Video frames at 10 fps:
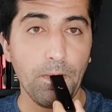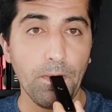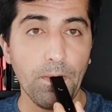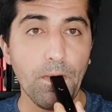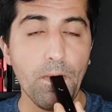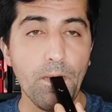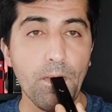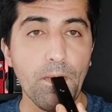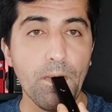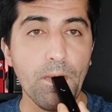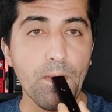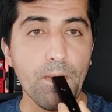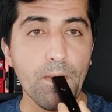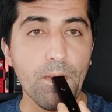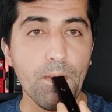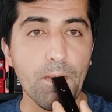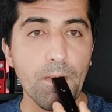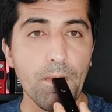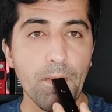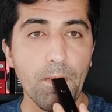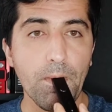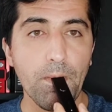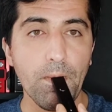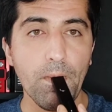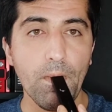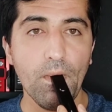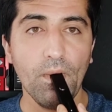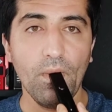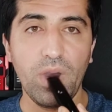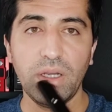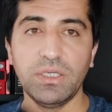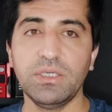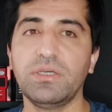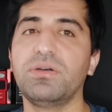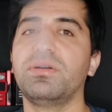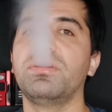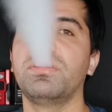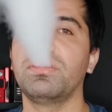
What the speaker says: Nobody speaks.